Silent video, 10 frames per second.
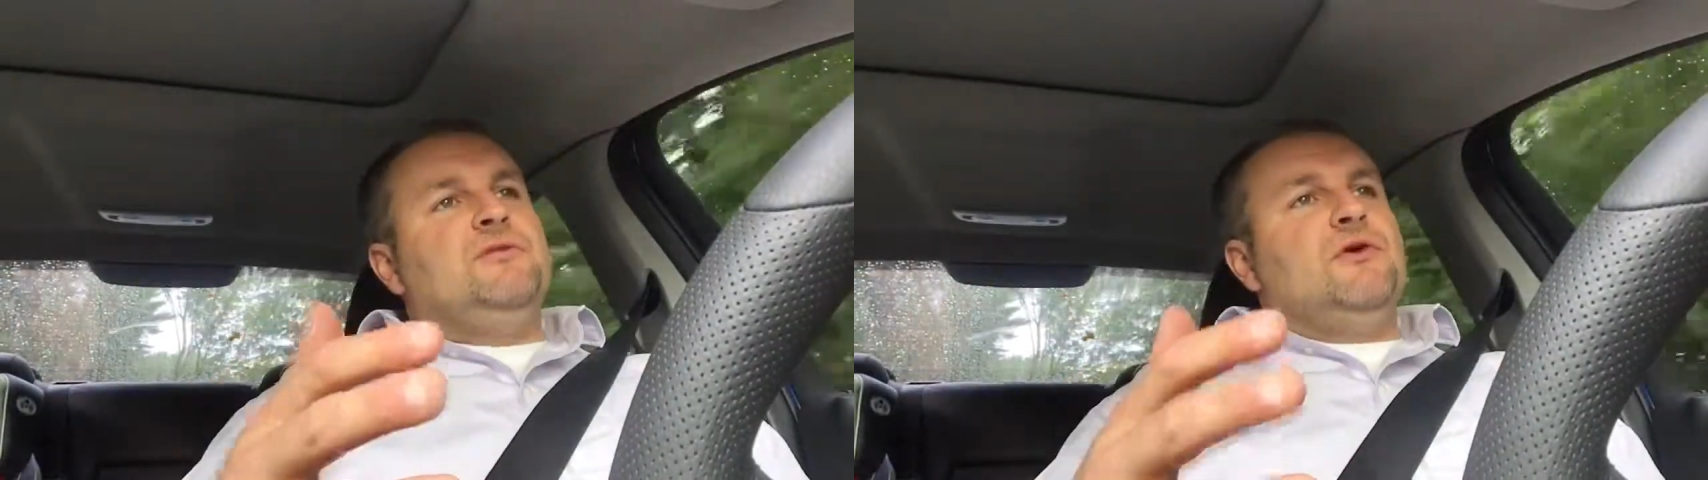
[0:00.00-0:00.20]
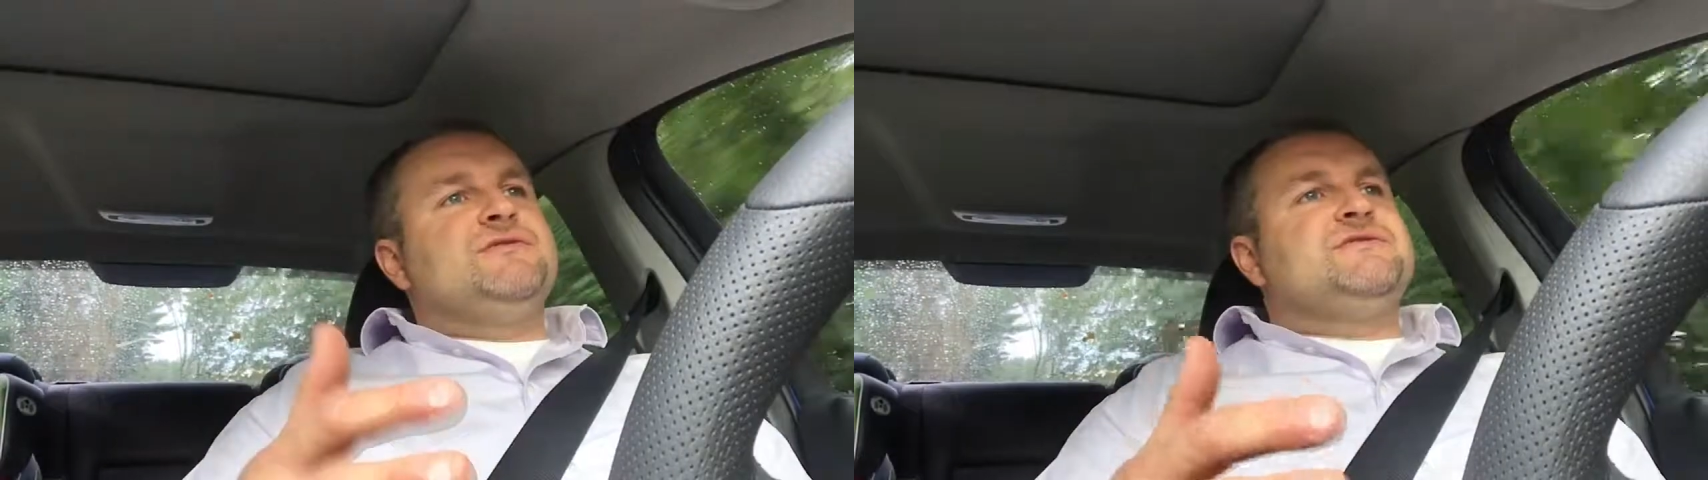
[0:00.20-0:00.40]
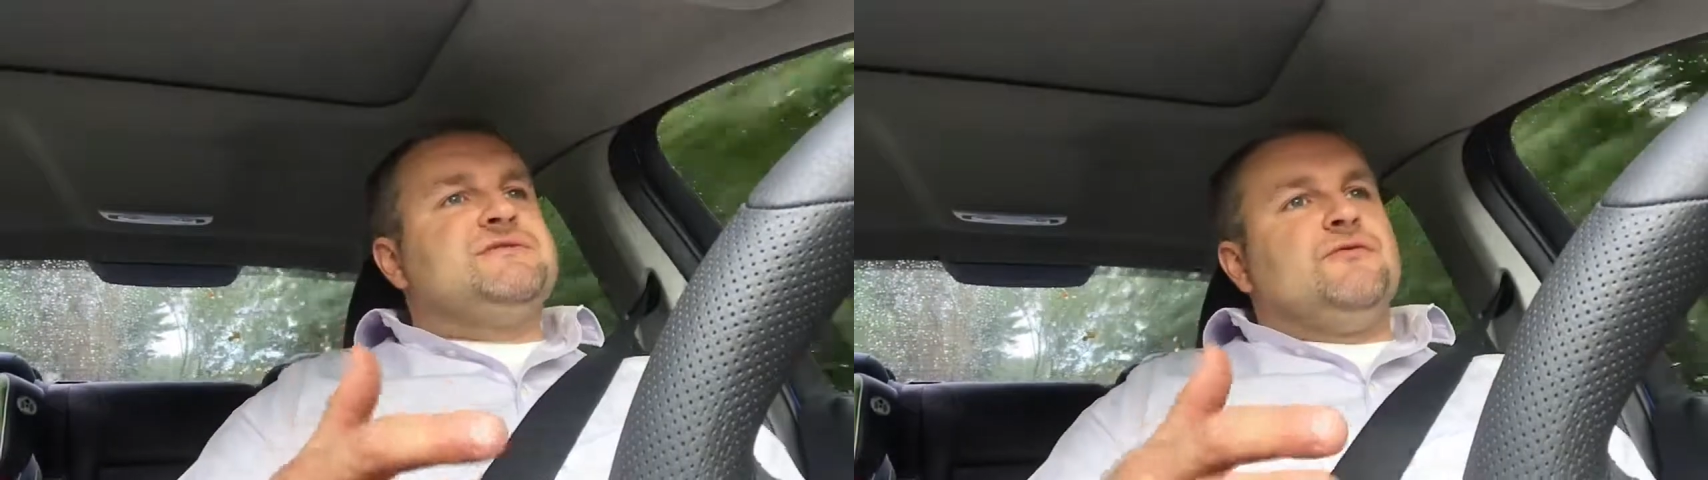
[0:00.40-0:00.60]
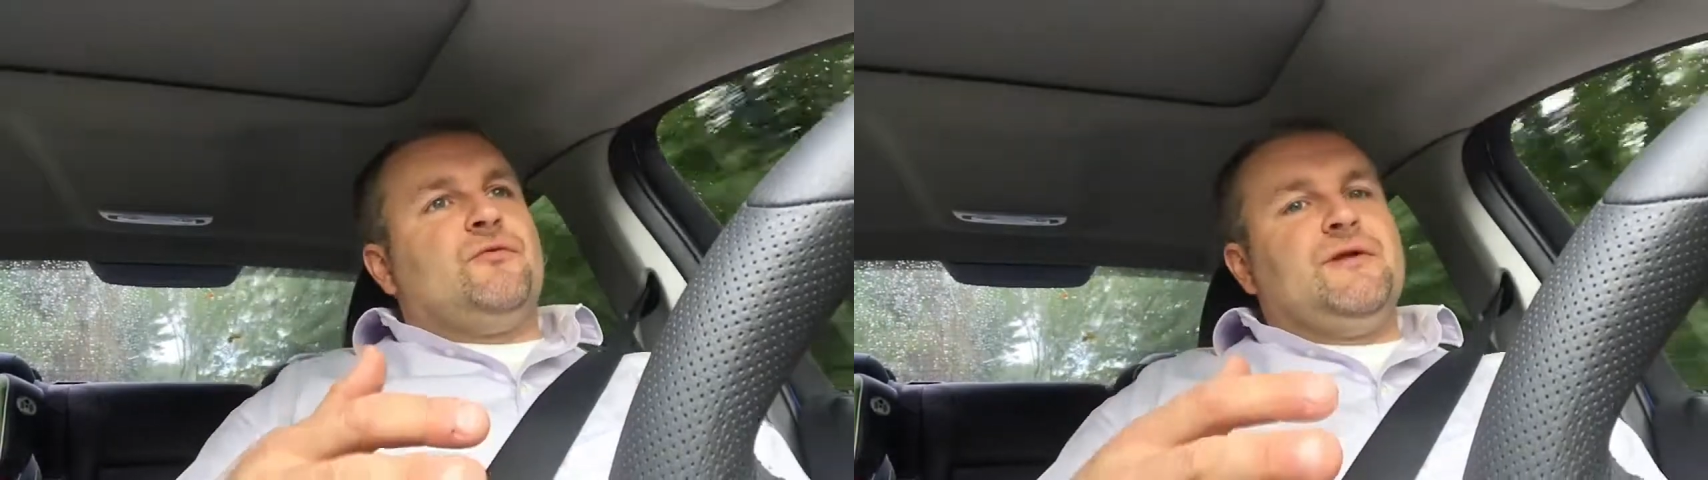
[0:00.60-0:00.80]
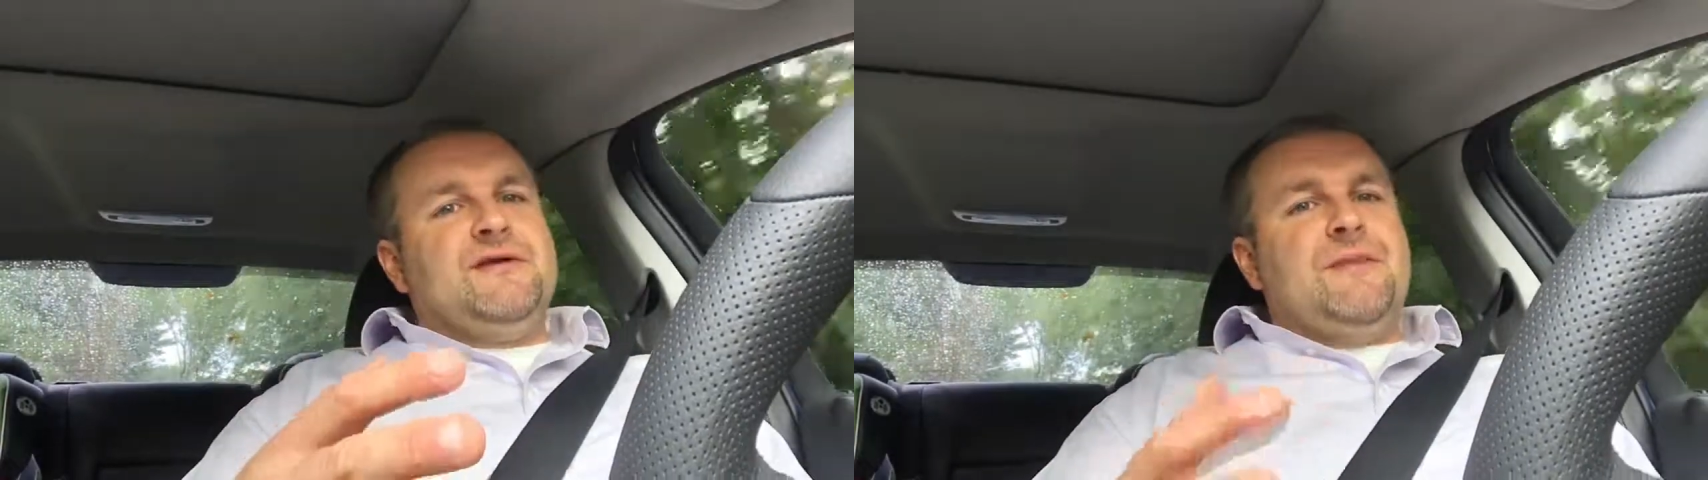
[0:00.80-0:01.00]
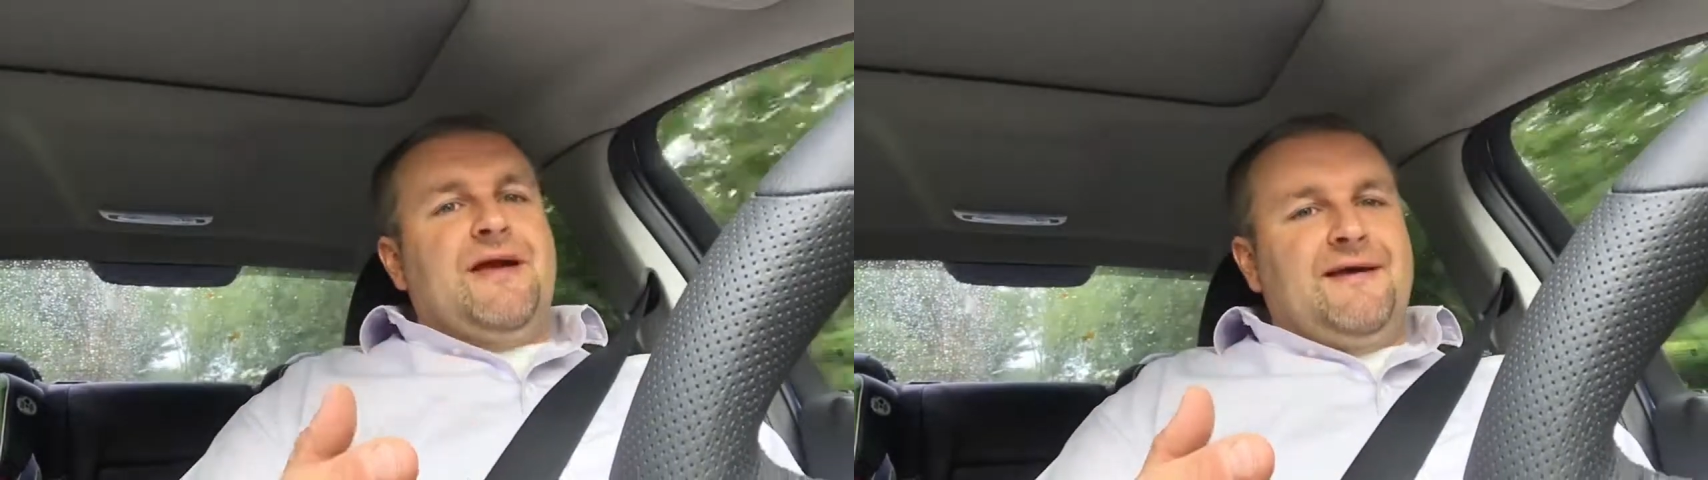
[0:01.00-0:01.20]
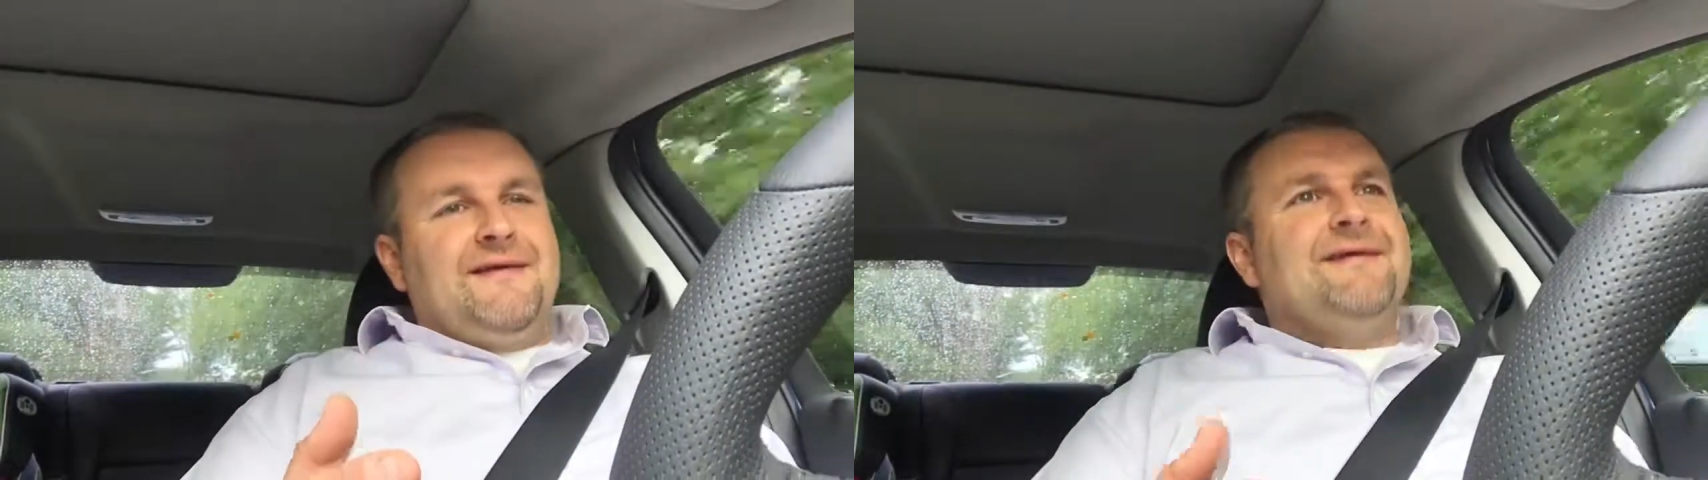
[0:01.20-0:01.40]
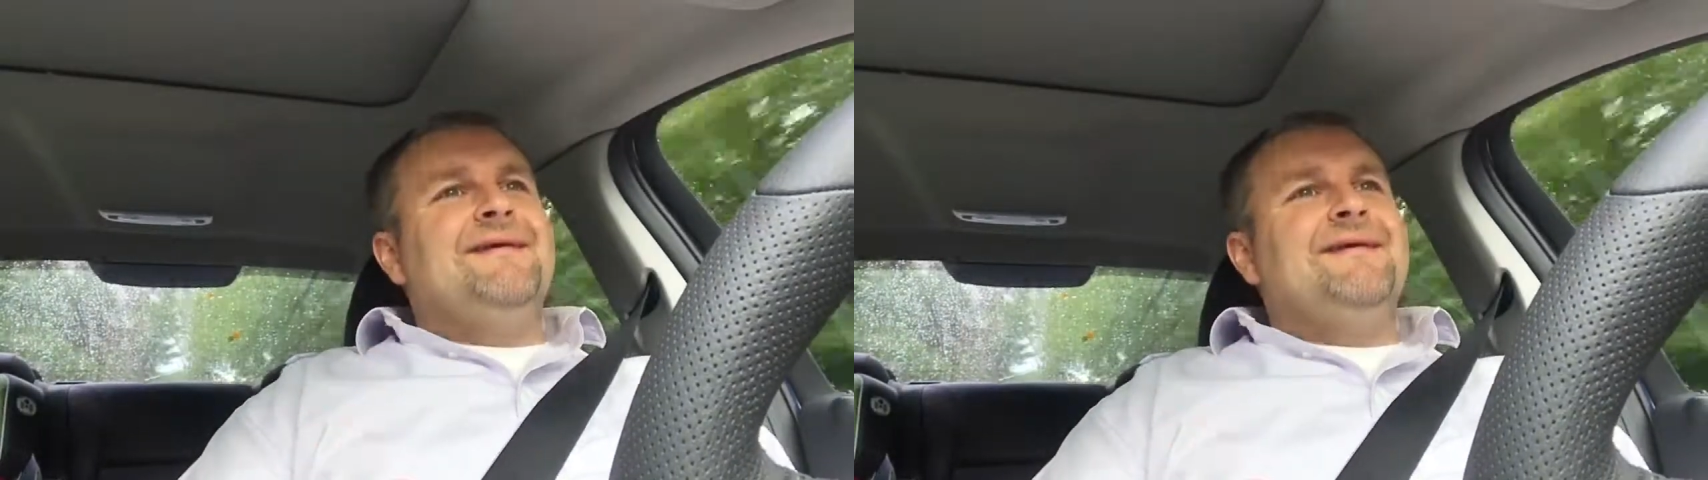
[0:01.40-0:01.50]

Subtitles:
looks really bad.